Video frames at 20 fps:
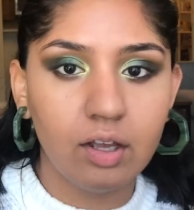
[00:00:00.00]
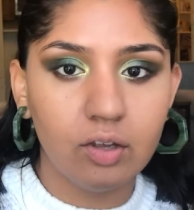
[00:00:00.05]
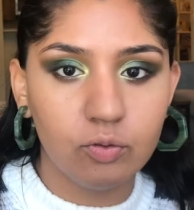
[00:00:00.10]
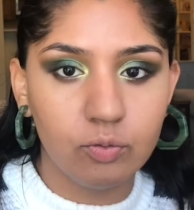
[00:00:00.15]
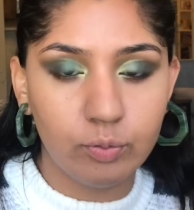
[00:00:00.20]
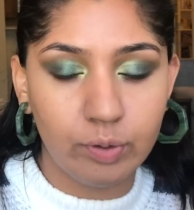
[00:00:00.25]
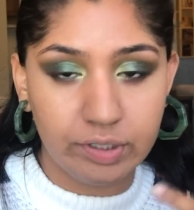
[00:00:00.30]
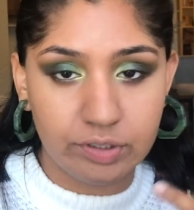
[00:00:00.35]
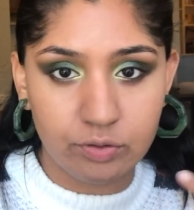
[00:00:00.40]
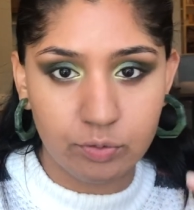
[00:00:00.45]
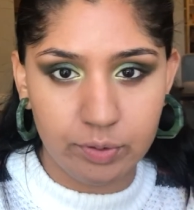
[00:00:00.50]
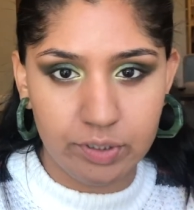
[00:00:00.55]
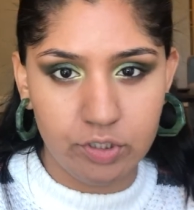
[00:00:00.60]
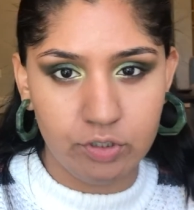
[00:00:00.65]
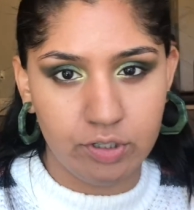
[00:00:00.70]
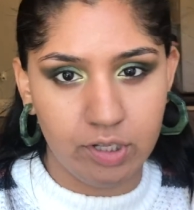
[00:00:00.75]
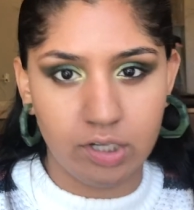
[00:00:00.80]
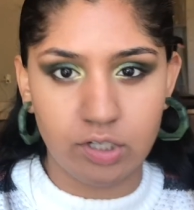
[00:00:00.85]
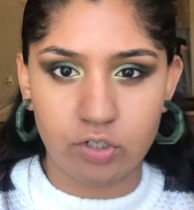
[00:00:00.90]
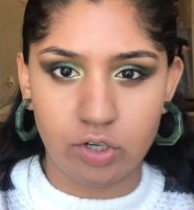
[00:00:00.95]
once we do
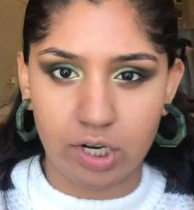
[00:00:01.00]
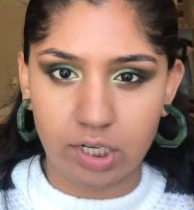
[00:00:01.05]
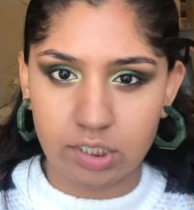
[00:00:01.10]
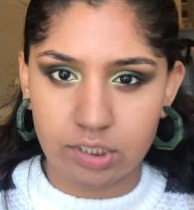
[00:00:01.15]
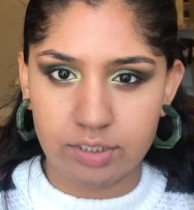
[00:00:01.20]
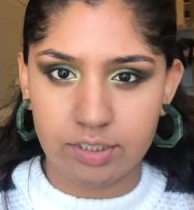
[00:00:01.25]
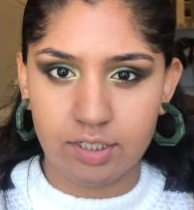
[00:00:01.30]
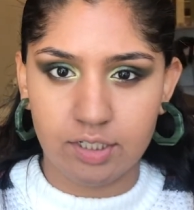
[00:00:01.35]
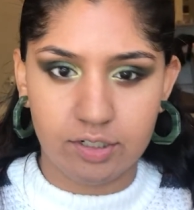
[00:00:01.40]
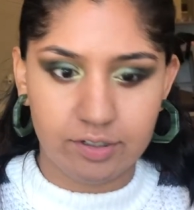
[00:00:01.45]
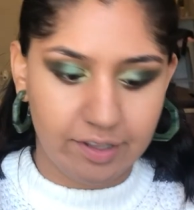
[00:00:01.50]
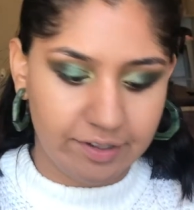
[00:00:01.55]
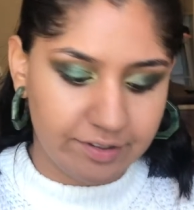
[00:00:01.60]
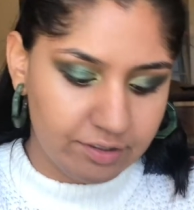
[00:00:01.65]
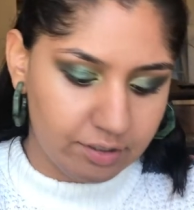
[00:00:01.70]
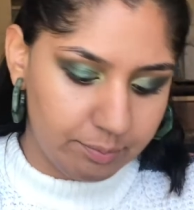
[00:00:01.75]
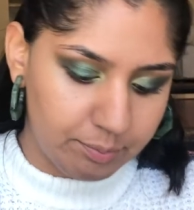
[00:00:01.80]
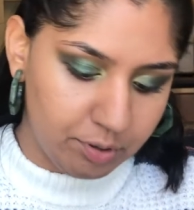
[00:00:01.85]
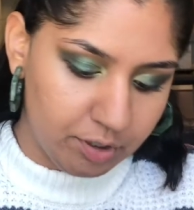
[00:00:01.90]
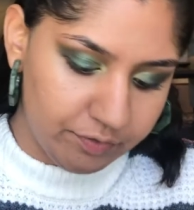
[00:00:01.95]
the under eye concealer, that's
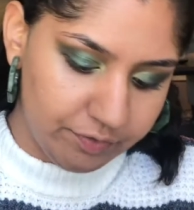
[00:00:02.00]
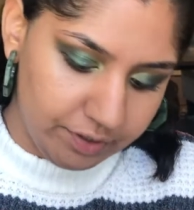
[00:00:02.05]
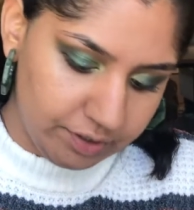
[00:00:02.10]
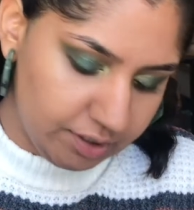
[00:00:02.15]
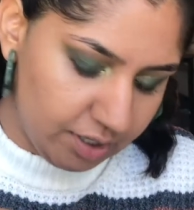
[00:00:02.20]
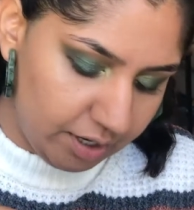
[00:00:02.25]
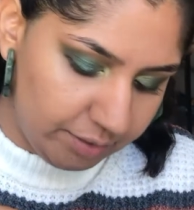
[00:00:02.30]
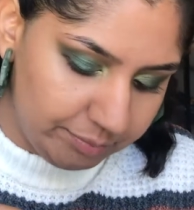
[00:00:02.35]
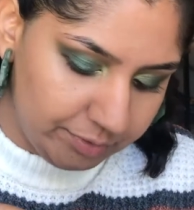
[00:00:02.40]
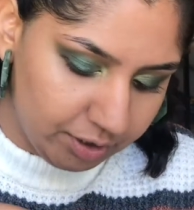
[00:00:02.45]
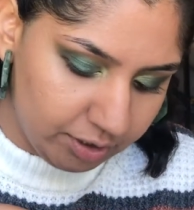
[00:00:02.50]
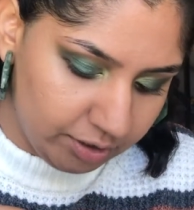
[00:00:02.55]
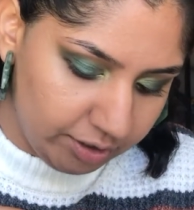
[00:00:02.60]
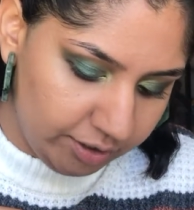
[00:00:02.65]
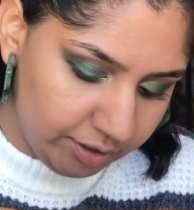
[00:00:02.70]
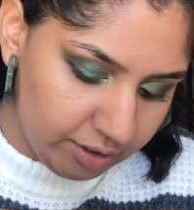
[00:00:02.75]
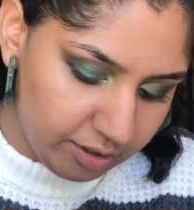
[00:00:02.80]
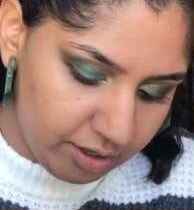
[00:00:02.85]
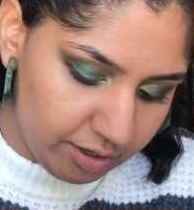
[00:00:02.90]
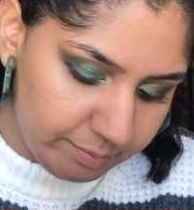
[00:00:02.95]
the perfect time to
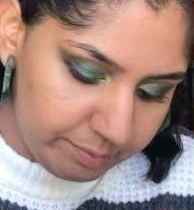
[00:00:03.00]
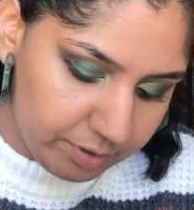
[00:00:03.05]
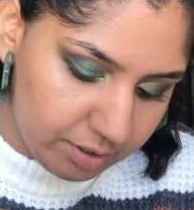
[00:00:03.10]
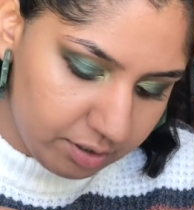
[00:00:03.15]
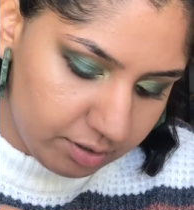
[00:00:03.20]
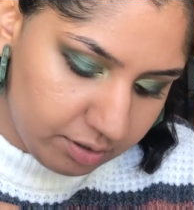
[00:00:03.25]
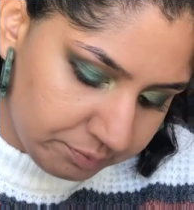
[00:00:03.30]
clean it up.